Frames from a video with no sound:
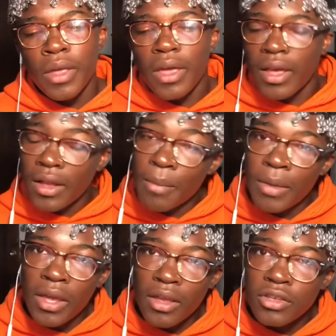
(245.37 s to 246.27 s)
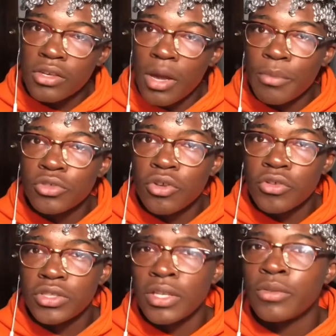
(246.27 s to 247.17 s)
and I'm making a couple
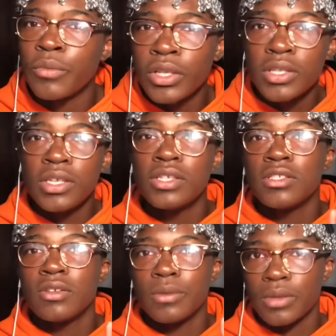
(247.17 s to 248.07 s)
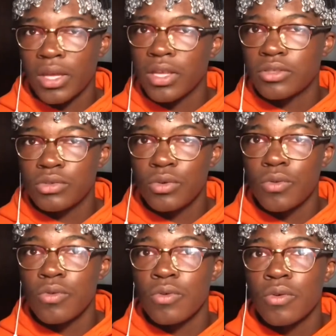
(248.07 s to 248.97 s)
jokes. And one of these kids
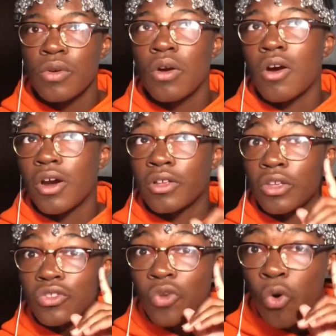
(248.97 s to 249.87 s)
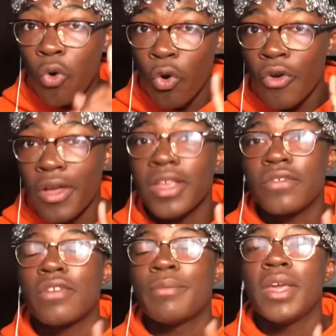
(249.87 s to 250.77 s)
who are notorious
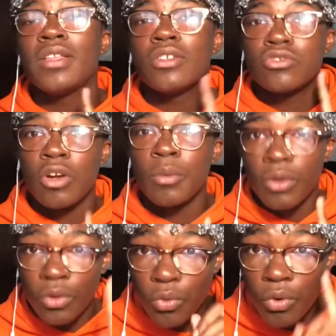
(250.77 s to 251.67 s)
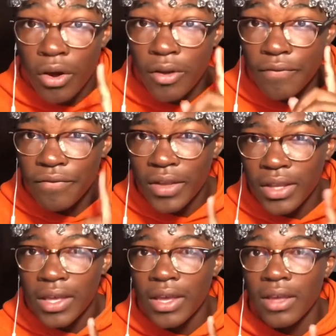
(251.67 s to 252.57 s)
for being in trouble and who are
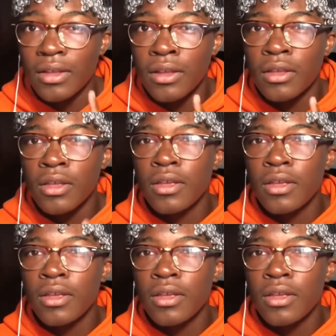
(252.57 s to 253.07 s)
affiliated,